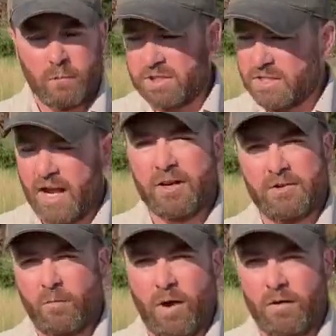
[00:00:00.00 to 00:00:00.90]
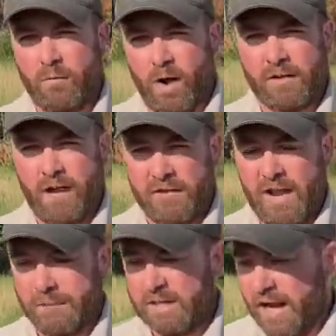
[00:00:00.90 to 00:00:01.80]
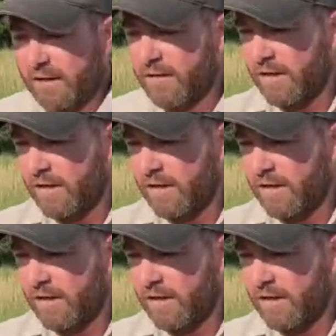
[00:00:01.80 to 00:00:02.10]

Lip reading: which is not good wildlife habitat.